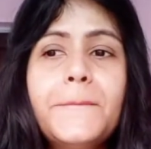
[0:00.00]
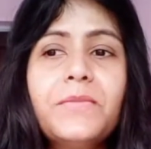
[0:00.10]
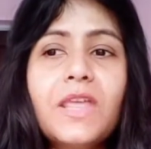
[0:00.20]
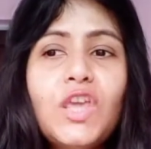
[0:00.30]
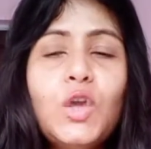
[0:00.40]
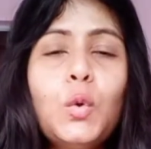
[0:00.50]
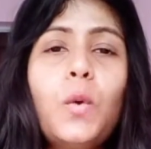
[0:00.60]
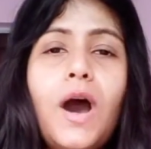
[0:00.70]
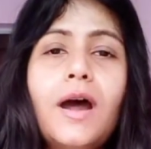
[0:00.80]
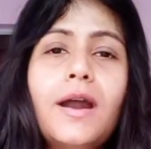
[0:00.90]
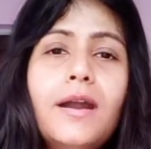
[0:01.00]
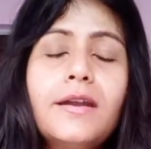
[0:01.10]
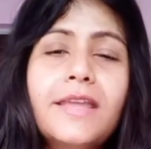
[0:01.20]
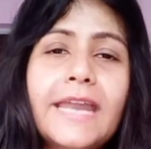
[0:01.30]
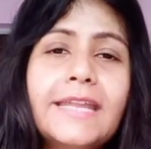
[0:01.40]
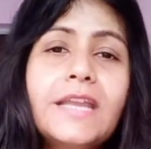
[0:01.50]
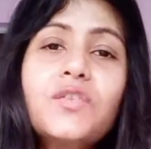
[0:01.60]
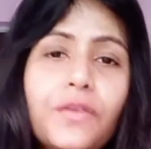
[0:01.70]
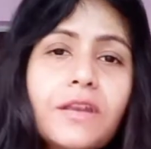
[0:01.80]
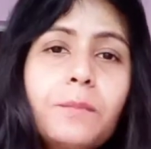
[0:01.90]
you are getting
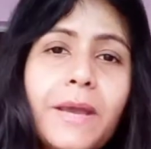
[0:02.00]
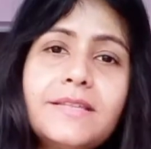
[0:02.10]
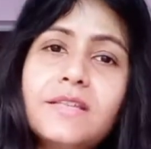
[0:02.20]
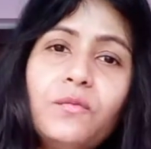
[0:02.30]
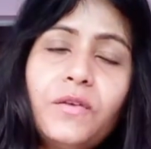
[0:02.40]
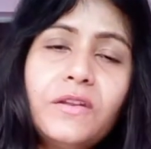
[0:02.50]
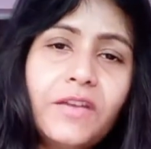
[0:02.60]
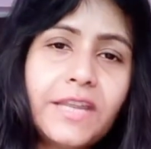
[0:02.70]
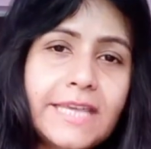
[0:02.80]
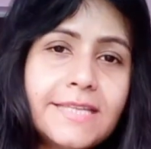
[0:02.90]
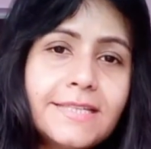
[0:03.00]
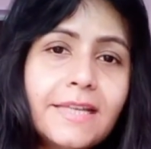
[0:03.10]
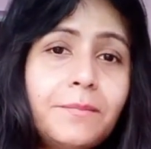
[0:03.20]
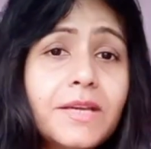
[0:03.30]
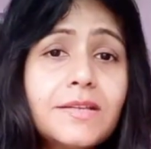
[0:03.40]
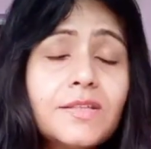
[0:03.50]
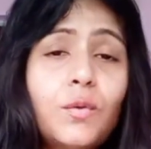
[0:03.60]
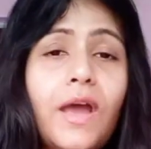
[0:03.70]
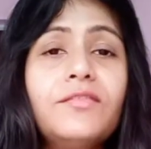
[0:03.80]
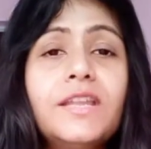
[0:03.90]
tricked by someone very easily because
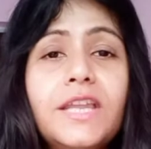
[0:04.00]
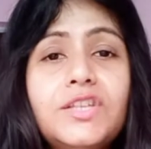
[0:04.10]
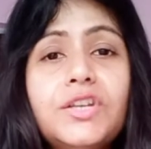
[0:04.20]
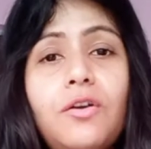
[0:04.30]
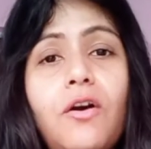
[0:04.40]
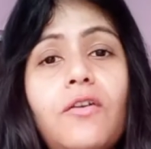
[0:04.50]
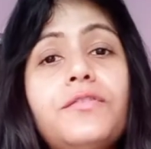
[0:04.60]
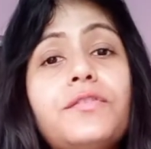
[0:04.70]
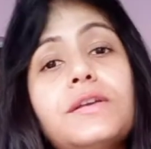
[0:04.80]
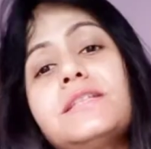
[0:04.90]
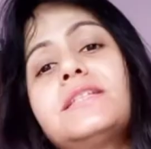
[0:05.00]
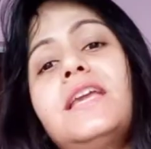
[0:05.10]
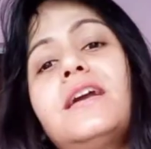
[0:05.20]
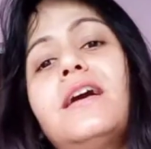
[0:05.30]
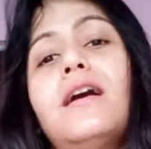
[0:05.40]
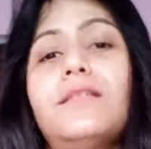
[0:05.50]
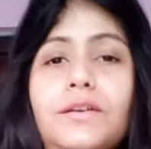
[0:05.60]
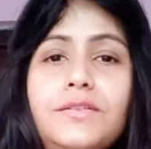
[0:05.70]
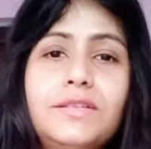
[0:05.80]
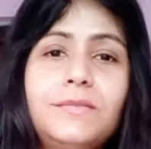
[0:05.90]
you have the nature of trusting
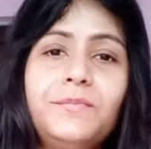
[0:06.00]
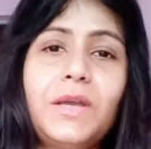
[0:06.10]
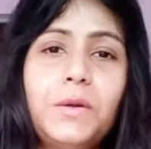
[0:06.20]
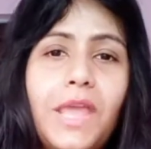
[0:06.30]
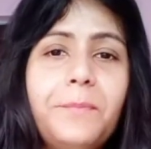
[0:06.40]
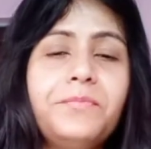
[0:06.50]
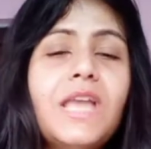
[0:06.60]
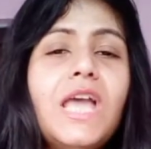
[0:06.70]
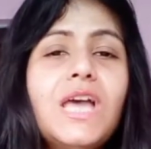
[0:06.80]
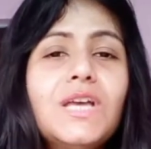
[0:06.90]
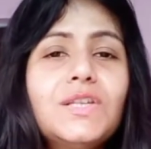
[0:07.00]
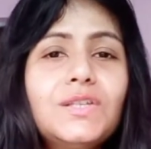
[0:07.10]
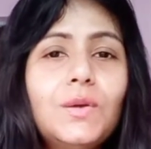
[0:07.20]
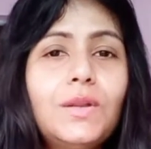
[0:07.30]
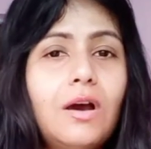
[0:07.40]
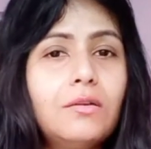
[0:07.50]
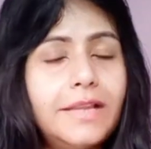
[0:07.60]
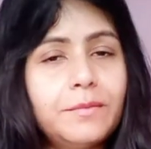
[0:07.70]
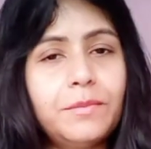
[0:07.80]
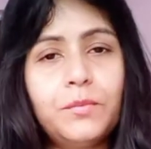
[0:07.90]
others. Okay, so now
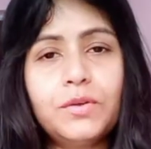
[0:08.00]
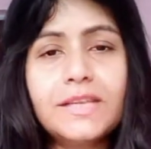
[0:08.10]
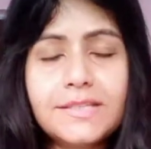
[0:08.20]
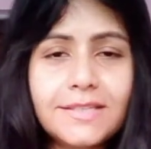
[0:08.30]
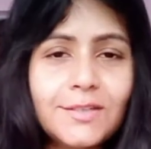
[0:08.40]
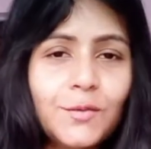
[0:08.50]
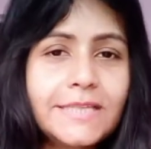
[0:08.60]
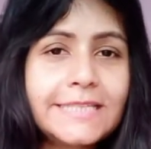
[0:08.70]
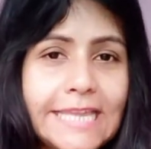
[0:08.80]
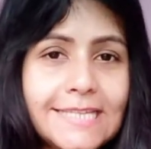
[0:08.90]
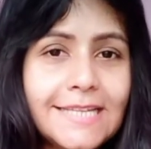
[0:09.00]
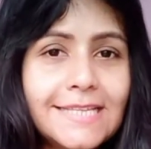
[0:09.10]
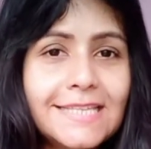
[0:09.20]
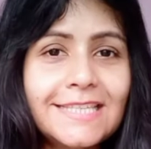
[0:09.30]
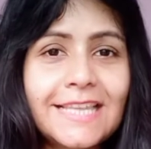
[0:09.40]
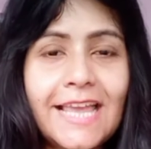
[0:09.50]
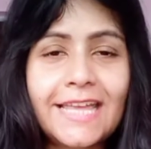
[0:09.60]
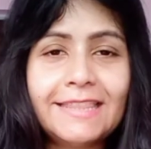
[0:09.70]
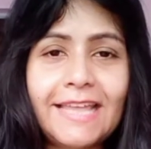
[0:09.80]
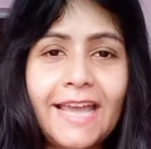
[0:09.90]
let me put this into a sentence,
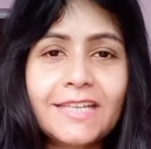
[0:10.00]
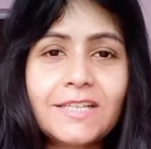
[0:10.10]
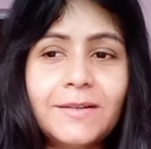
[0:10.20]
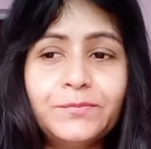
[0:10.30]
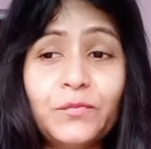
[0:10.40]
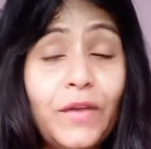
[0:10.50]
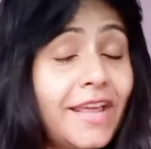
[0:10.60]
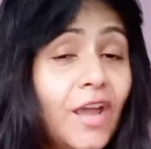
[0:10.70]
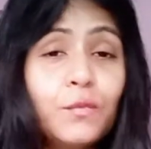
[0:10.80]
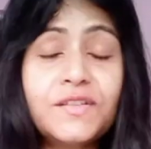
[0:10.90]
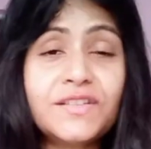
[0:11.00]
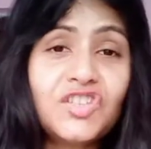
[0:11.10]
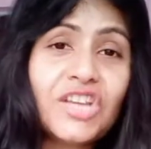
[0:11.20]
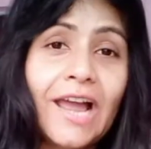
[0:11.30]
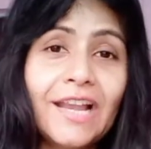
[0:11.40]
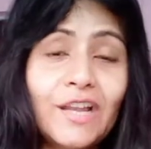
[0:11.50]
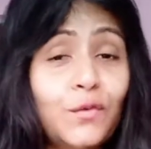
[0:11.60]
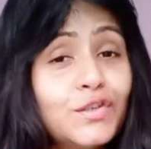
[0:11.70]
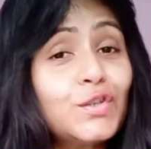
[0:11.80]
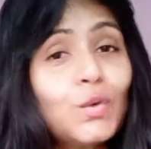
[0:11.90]
that when I was a child, I
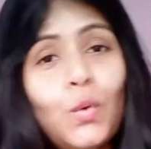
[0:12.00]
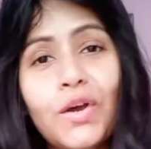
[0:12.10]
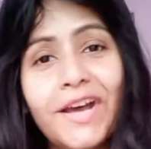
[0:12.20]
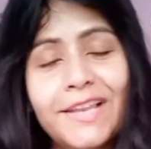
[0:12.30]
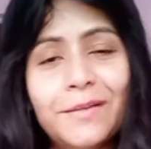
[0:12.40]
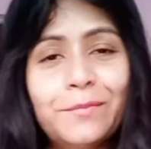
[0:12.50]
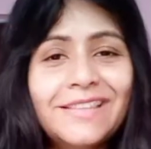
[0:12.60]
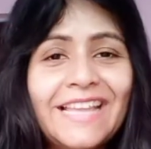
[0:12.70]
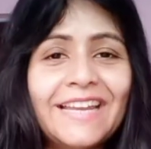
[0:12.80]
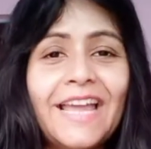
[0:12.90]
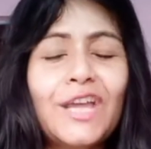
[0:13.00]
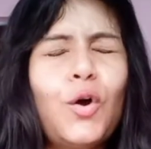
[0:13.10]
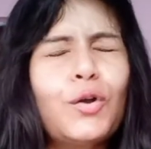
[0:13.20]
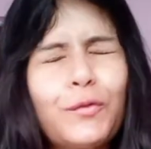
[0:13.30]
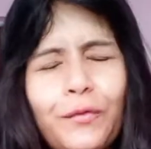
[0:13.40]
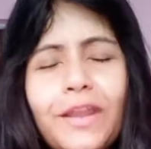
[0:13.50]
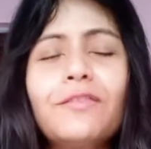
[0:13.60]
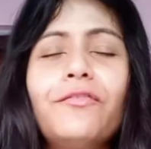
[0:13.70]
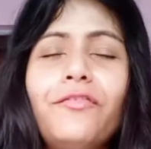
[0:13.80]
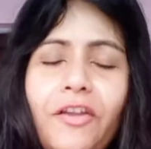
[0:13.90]
was so gullible that I got
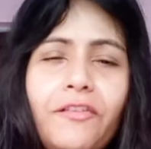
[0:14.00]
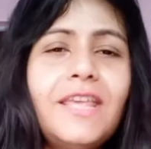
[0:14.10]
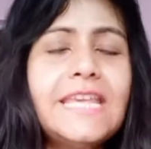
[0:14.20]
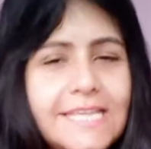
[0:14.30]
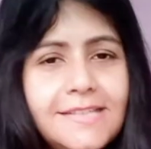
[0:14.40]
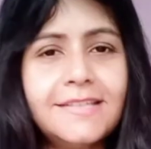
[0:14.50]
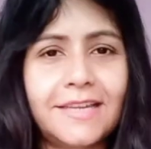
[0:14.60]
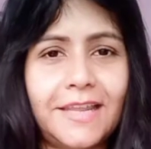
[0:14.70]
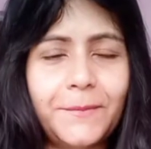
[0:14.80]
tricked very easily.